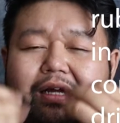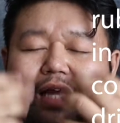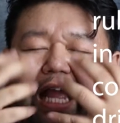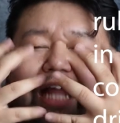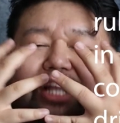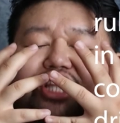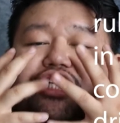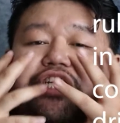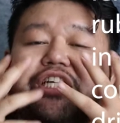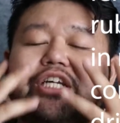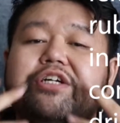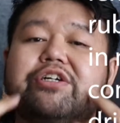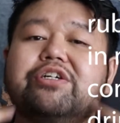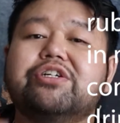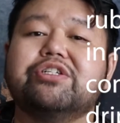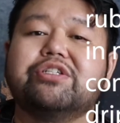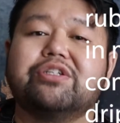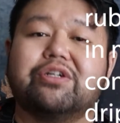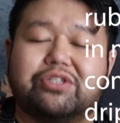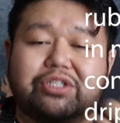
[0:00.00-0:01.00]
And
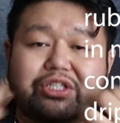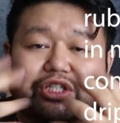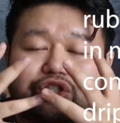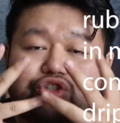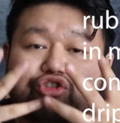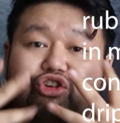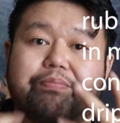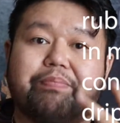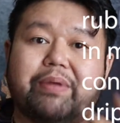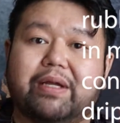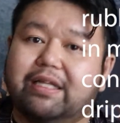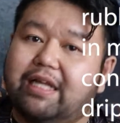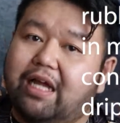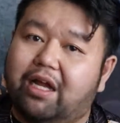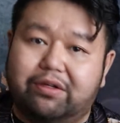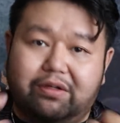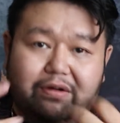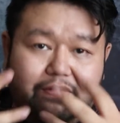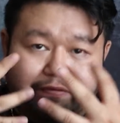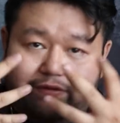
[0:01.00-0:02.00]
tears are just dripping
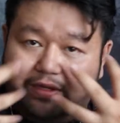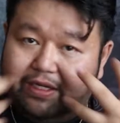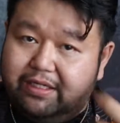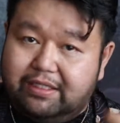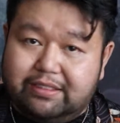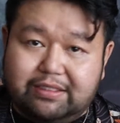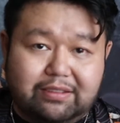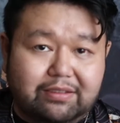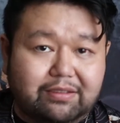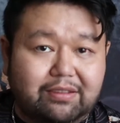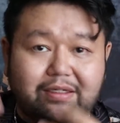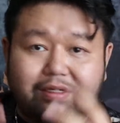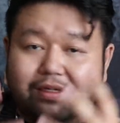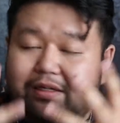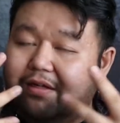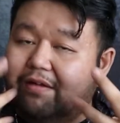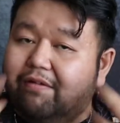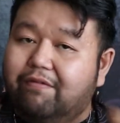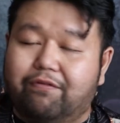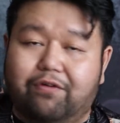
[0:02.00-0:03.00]
down your face
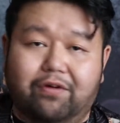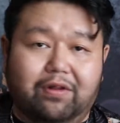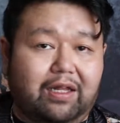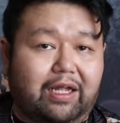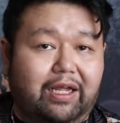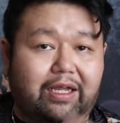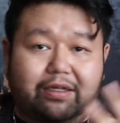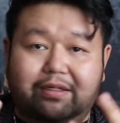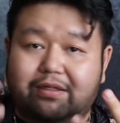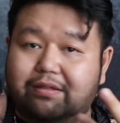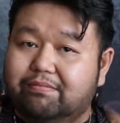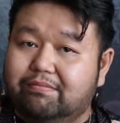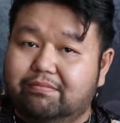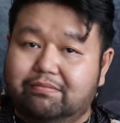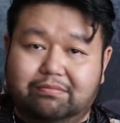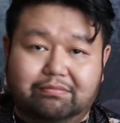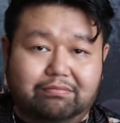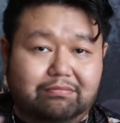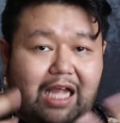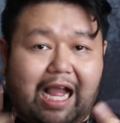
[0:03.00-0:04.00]
for like
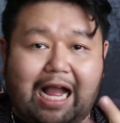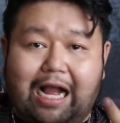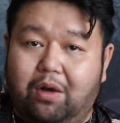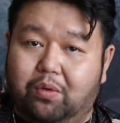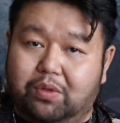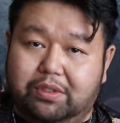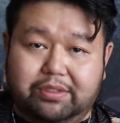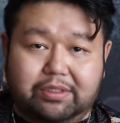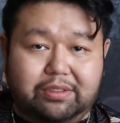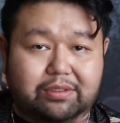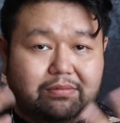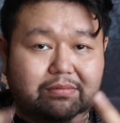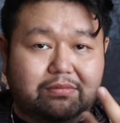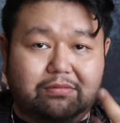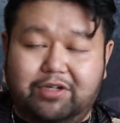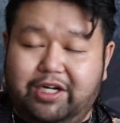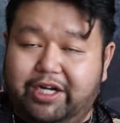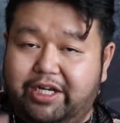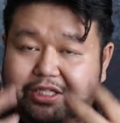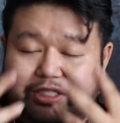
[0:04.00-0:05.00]
hours,
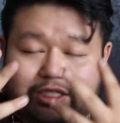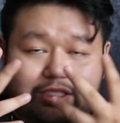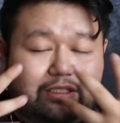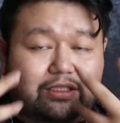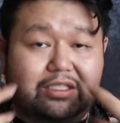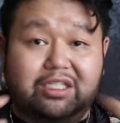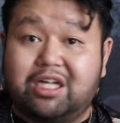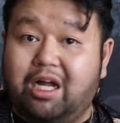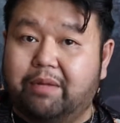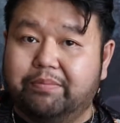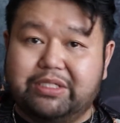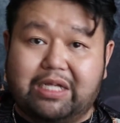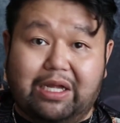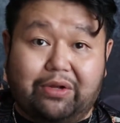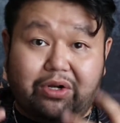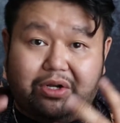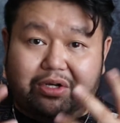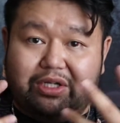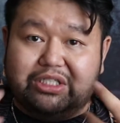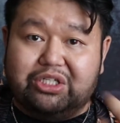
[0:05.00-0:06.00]
right? It just comes
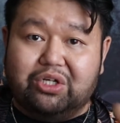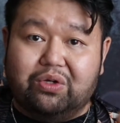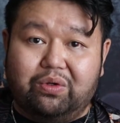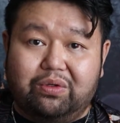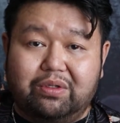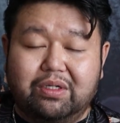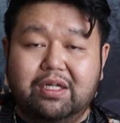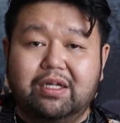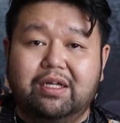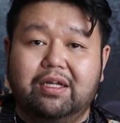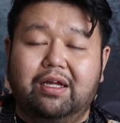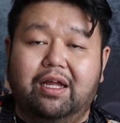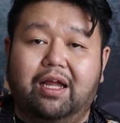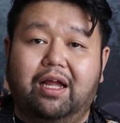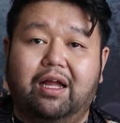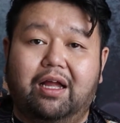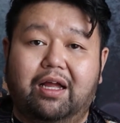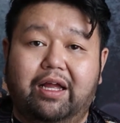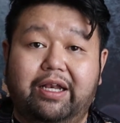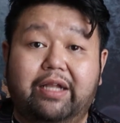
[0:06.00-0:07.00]
out on its own.
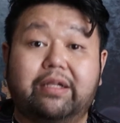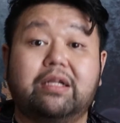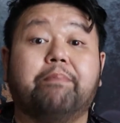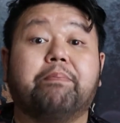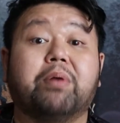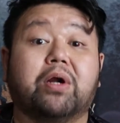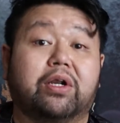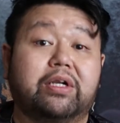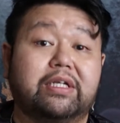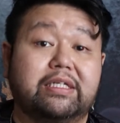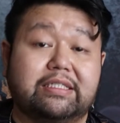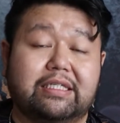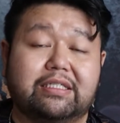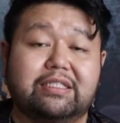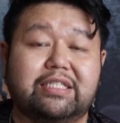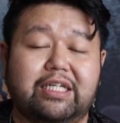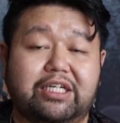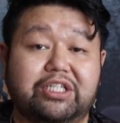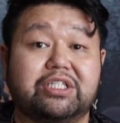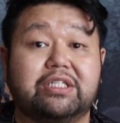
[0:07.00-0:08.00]
And the burning
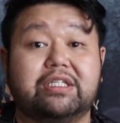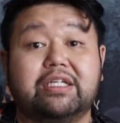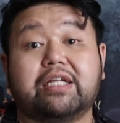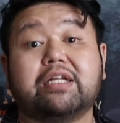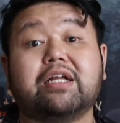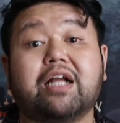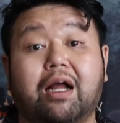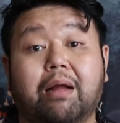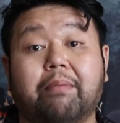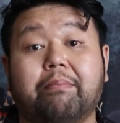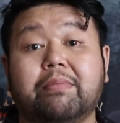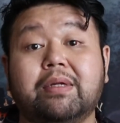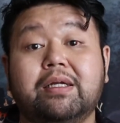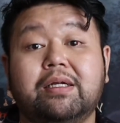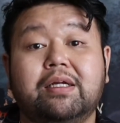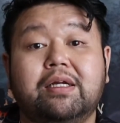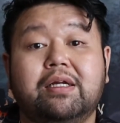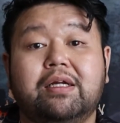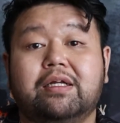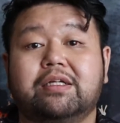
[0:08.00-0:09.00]
sensation did come.
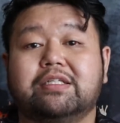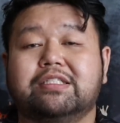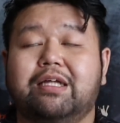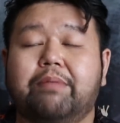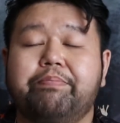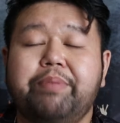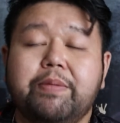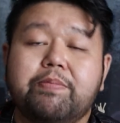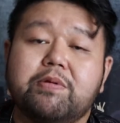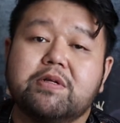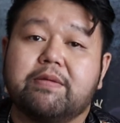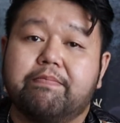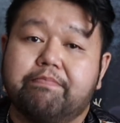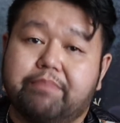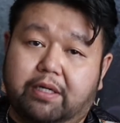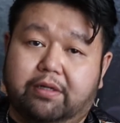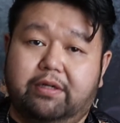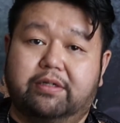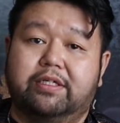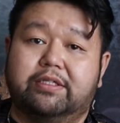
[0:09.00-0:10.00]
Some people
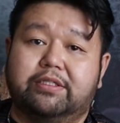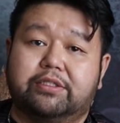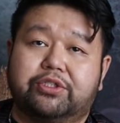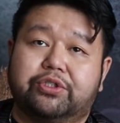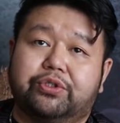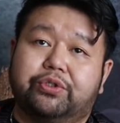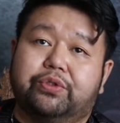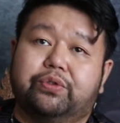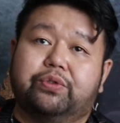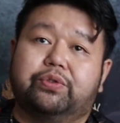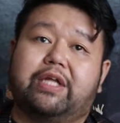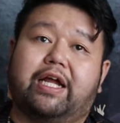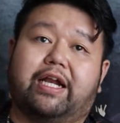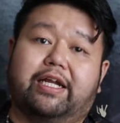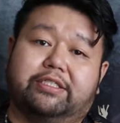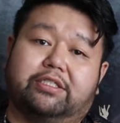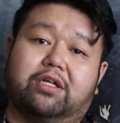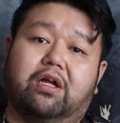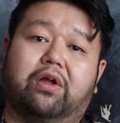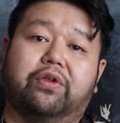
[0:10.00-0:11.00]
compared it to, that I
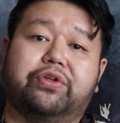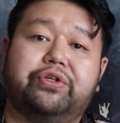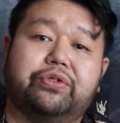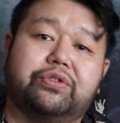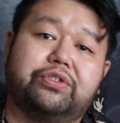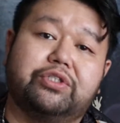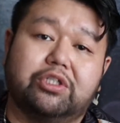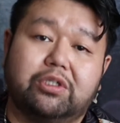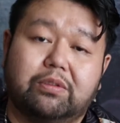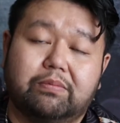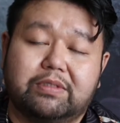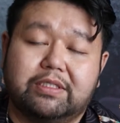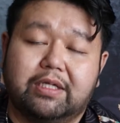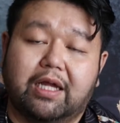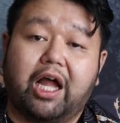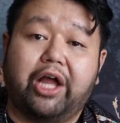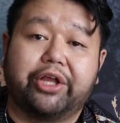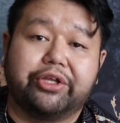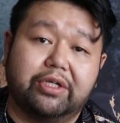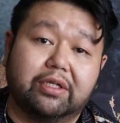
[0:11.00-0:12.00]
saw on YouTube,
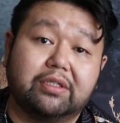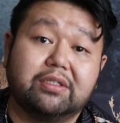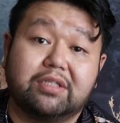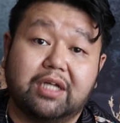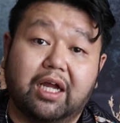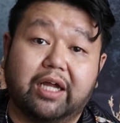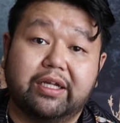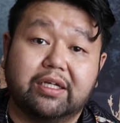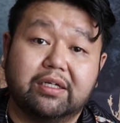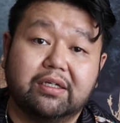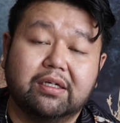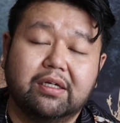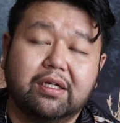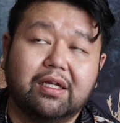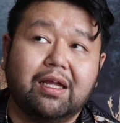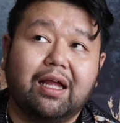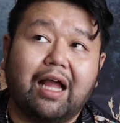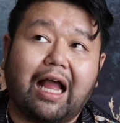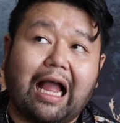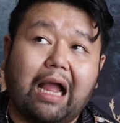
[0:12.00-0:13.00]
to onion cutting.
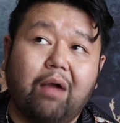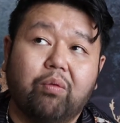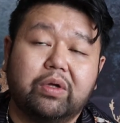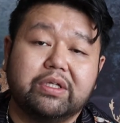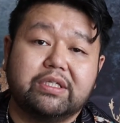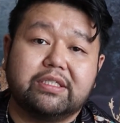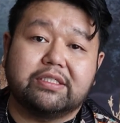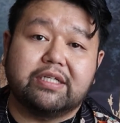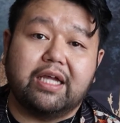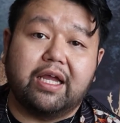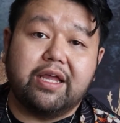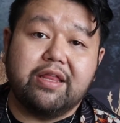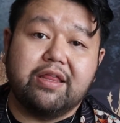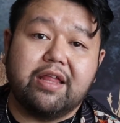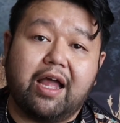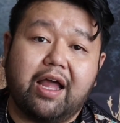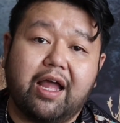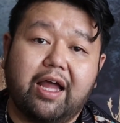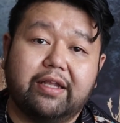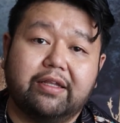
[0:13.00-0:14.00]
I would say
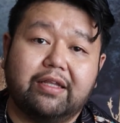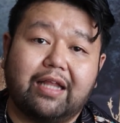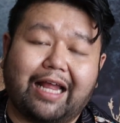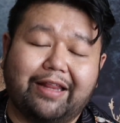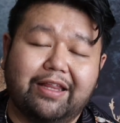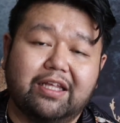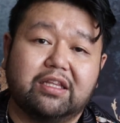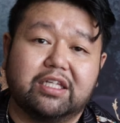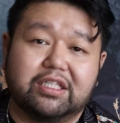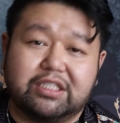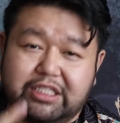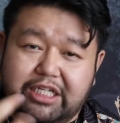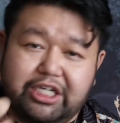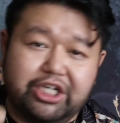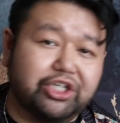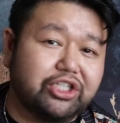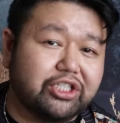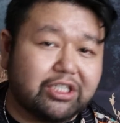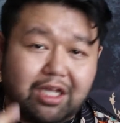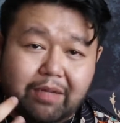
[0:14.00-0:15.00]
that I think the
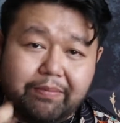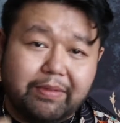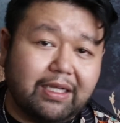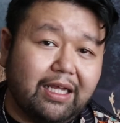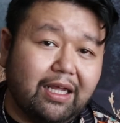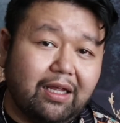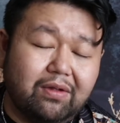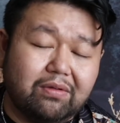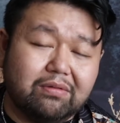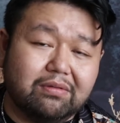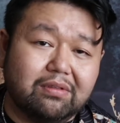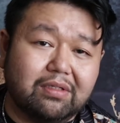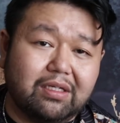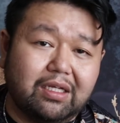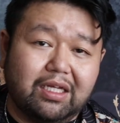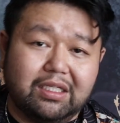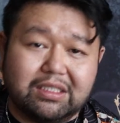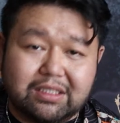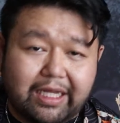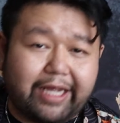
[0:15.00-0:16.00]
tears coming out,
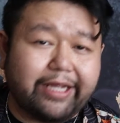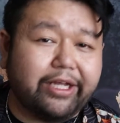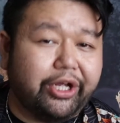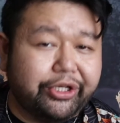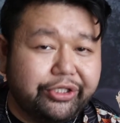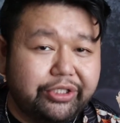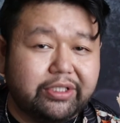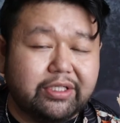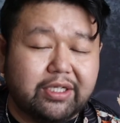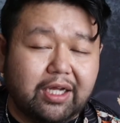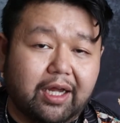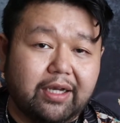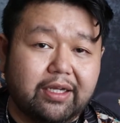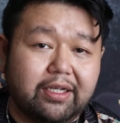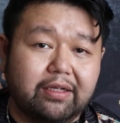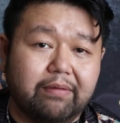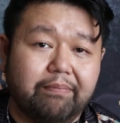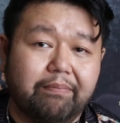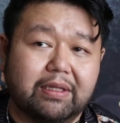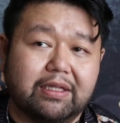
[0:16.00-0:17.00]
it's like onion
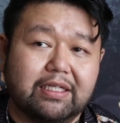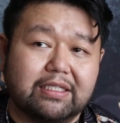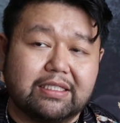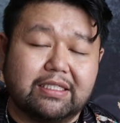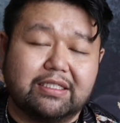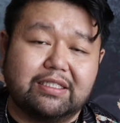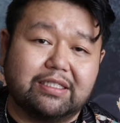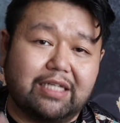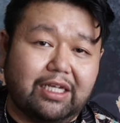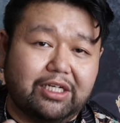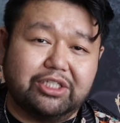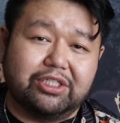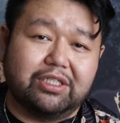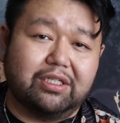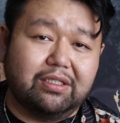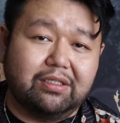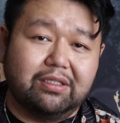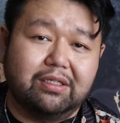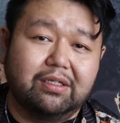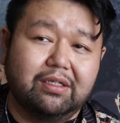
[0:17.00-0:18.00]
cutting, but the
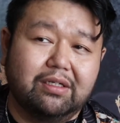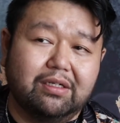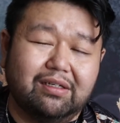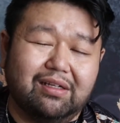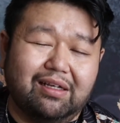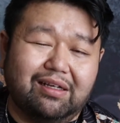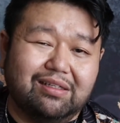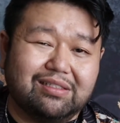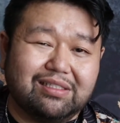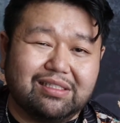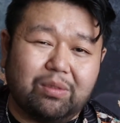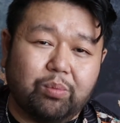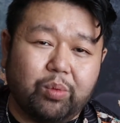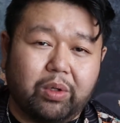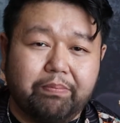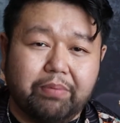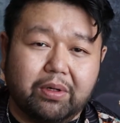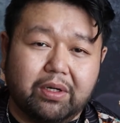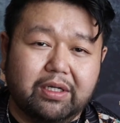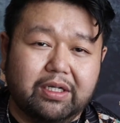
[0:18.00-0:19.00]
sensation is
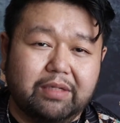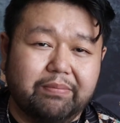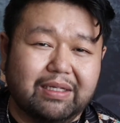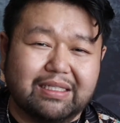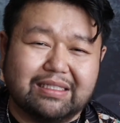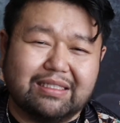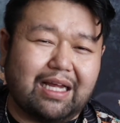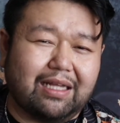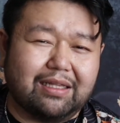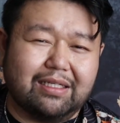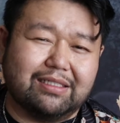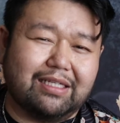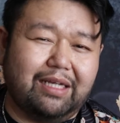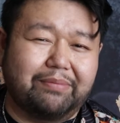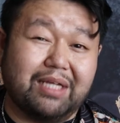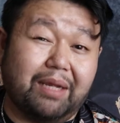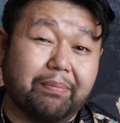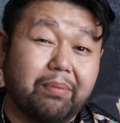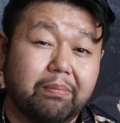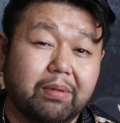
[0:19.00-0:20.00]
somewhat burning, but it's not the
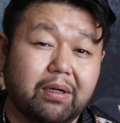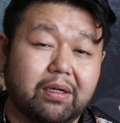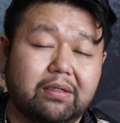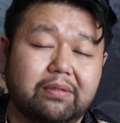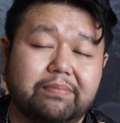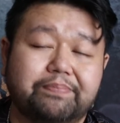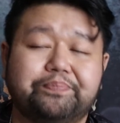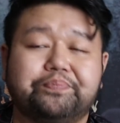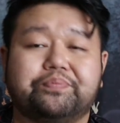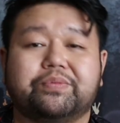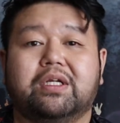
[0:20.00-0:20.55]
same type of burn.